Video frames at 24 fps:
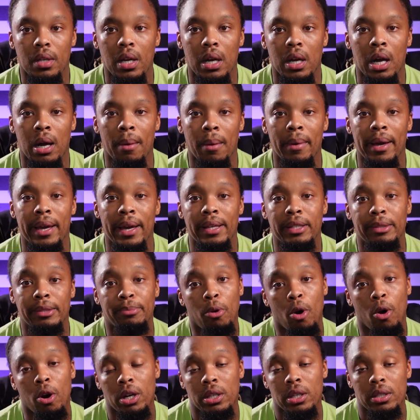As
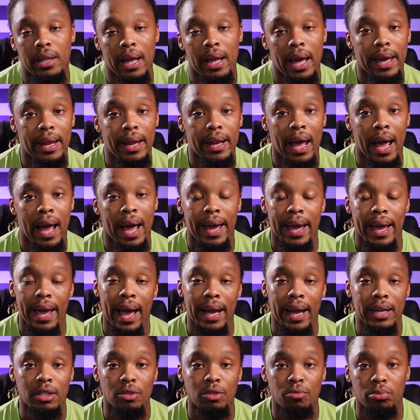part of that, I
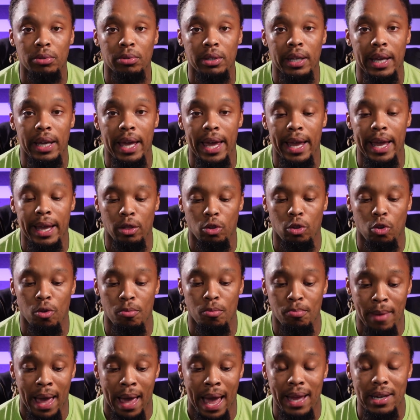actually bring a little
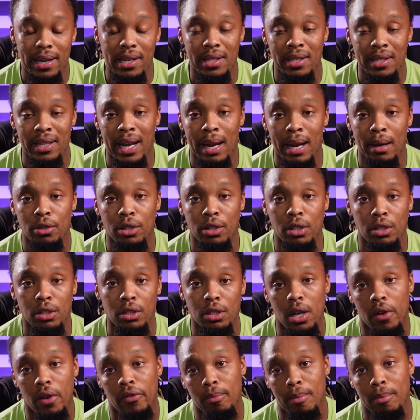mat that I can
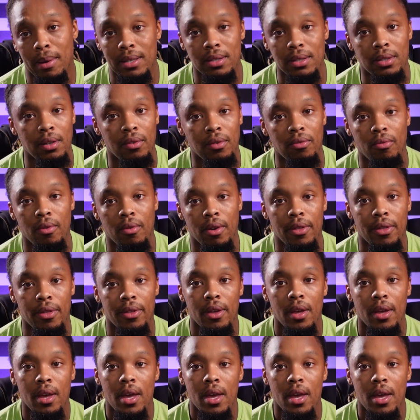cover my stuff with